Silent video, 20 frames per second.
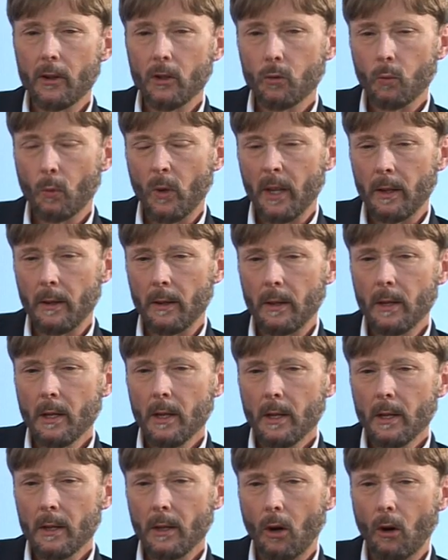is when
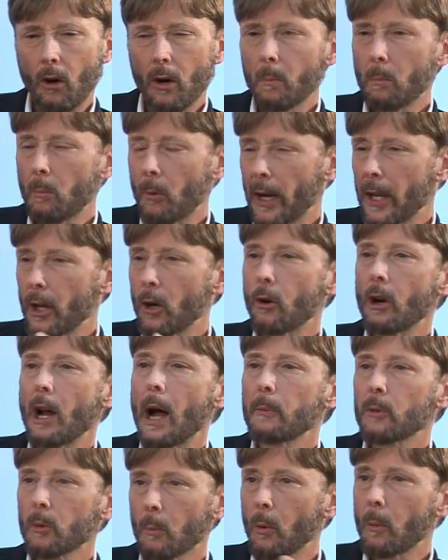the heart and brain are in
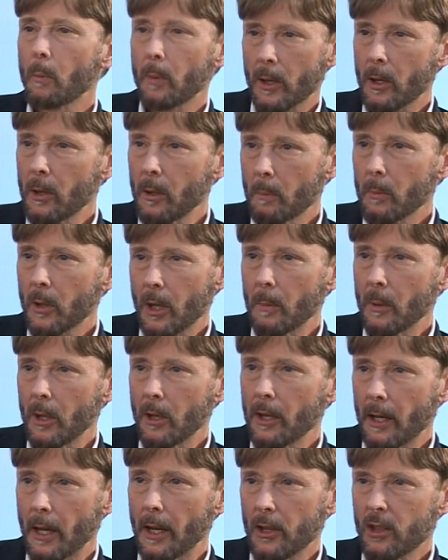optimal
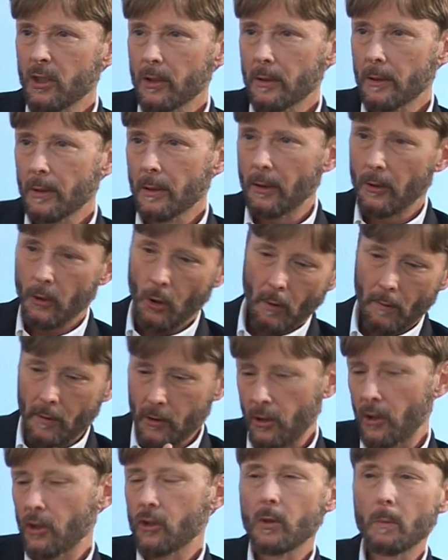communication, the nervous
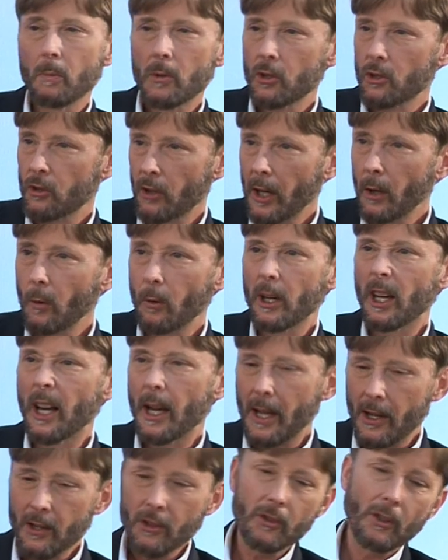system is
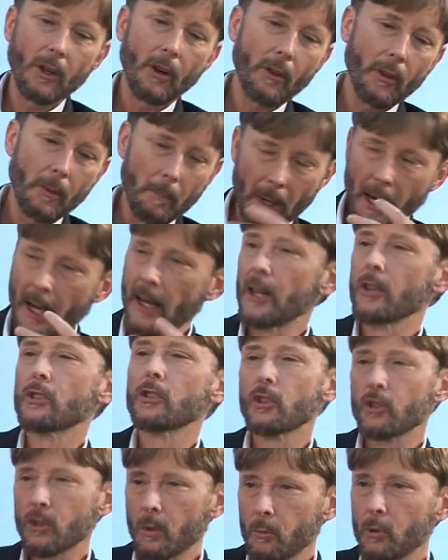synchronized, all the body
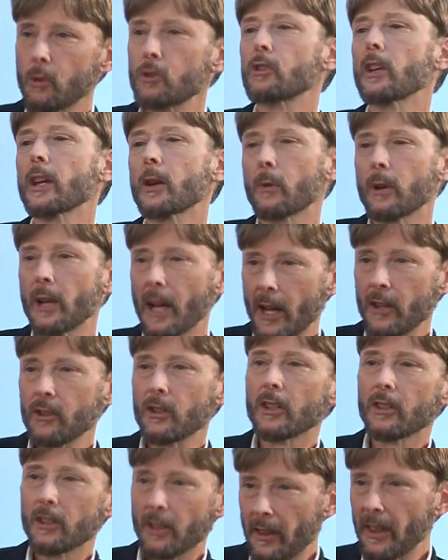systems are
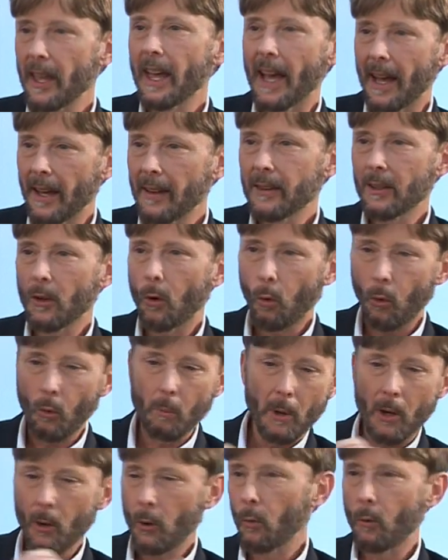synchronizing to that, and the
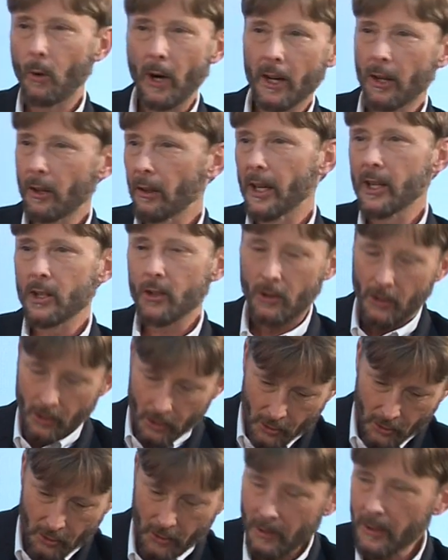hormonal regulation
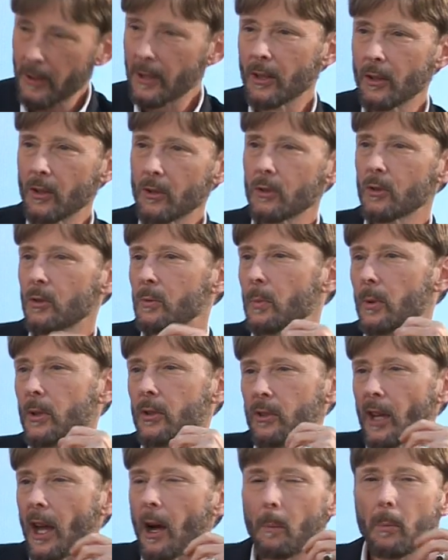is, you know, is,
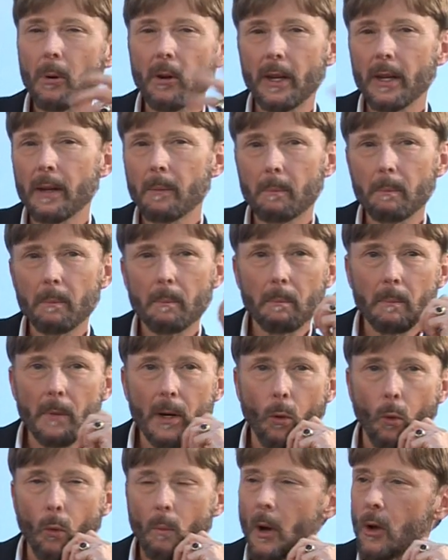is outputting
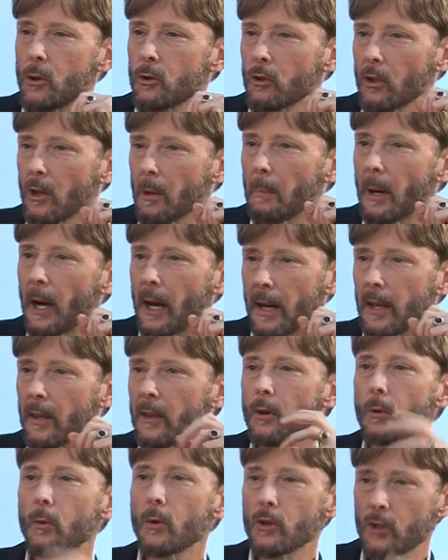hormones in the body
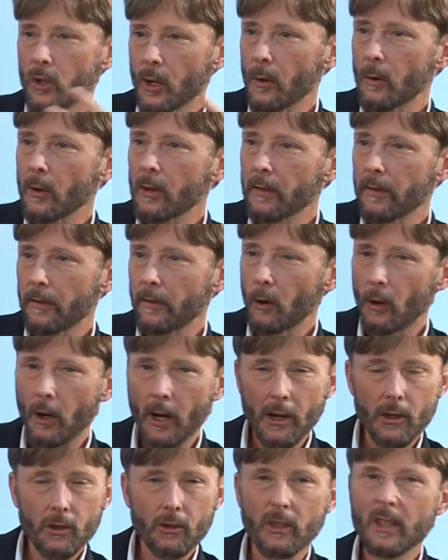that are regenerative for
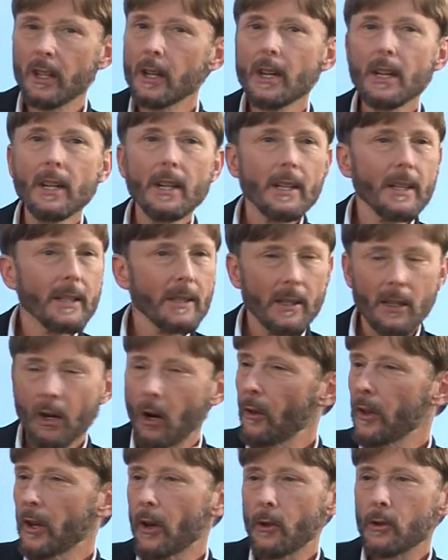us, and, and
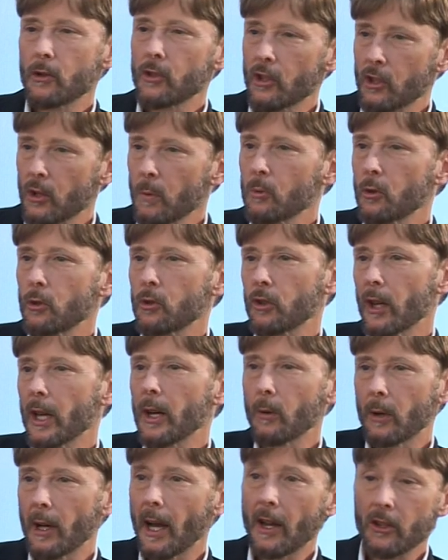all the other systems are
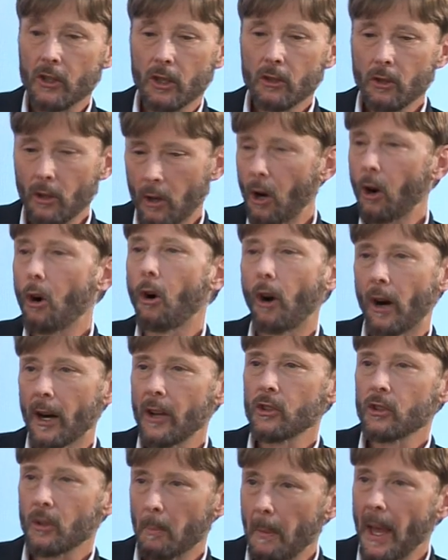synchronizing to the heart
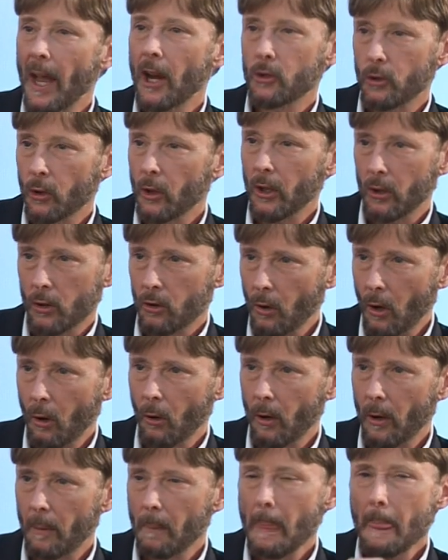as the master
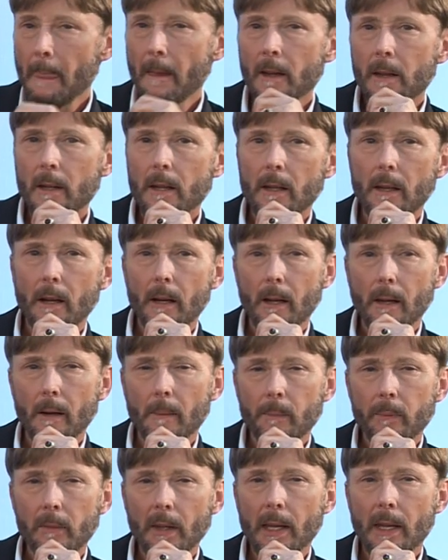controller. Uh,
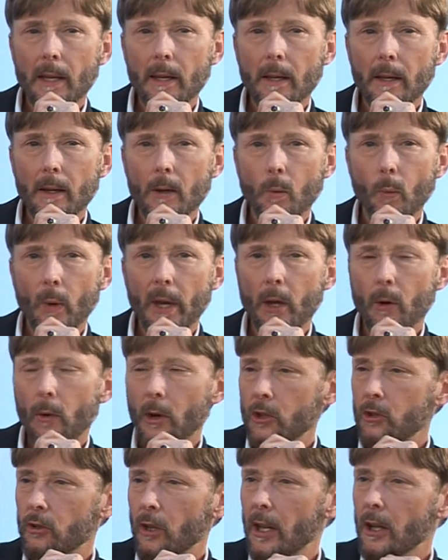We enter
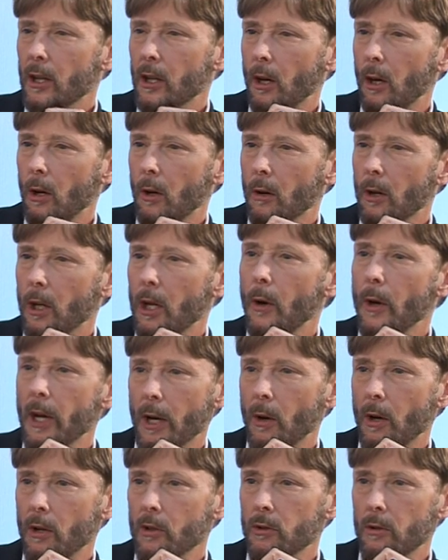a state called
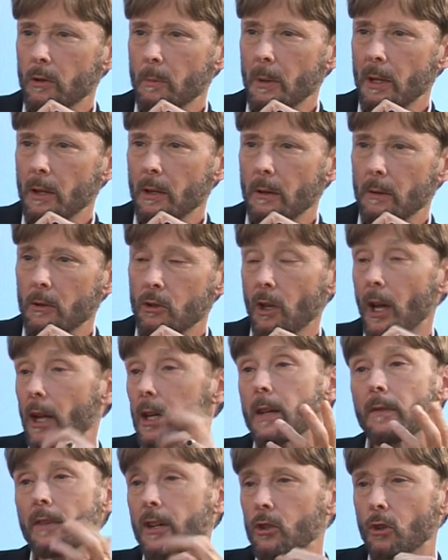coherence. I mean, the
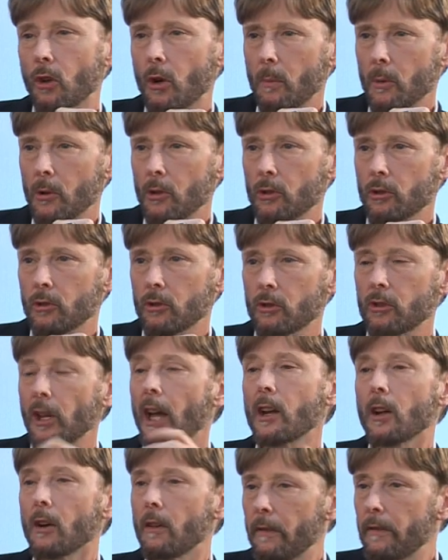scientific term is
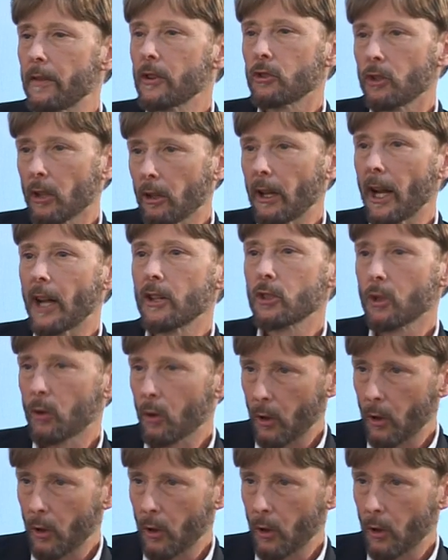psychophysiological